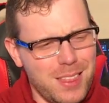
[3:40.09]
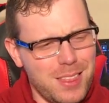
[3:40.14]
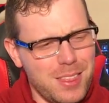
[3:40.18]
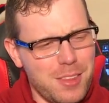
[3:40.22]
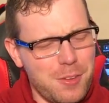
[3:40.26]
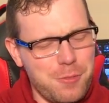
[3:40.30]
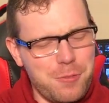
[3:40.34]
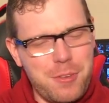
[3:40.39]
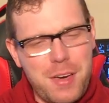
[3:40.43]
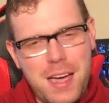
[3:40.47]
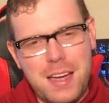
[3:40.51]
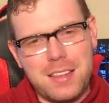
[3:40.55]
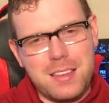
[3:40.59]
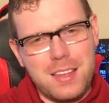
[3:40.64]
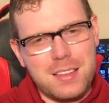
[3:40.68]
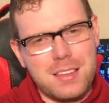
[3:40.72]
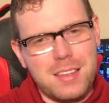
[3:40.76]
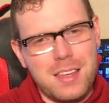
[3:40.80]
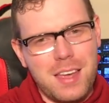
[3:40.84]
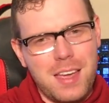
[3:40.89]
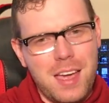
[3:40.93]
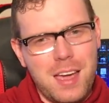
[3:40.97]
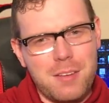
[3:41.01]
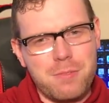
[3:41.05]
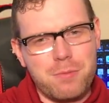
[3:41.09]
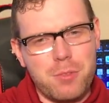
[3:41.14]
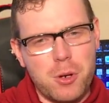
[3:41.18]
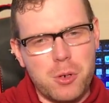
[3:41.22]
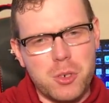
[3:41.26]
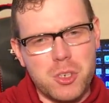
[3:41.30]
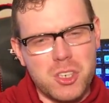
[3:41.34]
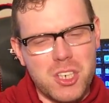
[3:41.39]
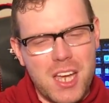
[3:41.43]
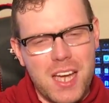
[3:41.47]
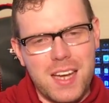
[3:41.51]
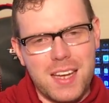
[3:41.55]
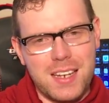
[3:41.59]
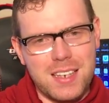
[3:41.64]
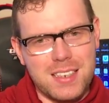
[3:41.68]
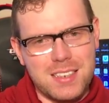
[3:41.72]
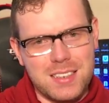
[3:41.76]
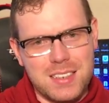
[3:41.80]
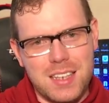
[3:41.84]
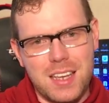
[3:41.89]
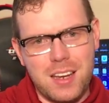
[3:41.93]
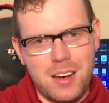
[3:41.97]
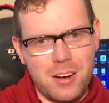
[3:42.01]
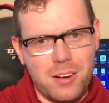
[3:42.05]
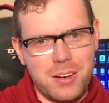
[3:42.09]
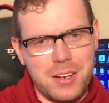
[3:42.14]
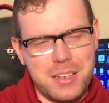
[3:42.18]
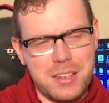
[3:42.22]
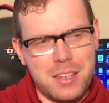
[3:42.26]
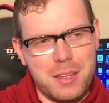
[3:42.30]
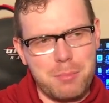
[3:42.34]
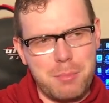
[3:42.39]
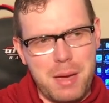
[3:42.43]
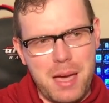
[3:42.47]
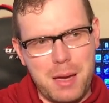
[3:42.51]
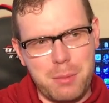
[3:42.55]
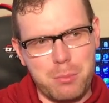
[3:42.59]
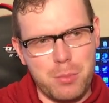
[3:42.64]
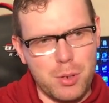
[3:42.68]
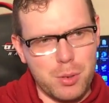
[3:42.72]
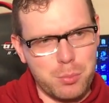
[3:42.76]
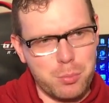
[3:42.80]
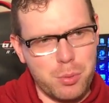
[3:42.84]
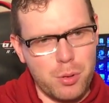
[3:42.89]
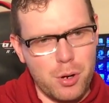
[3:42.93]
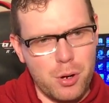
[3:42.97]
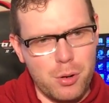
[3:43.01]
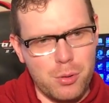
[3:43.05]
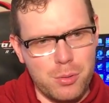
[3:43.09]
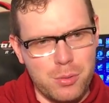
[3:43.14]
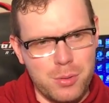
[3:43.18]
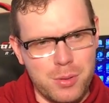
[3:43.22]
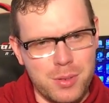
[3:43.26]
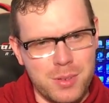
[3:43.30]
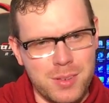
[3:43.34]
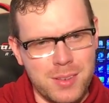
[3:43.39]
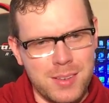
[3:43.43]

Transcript: fact that the headphone jack is there in the MacBook Pro,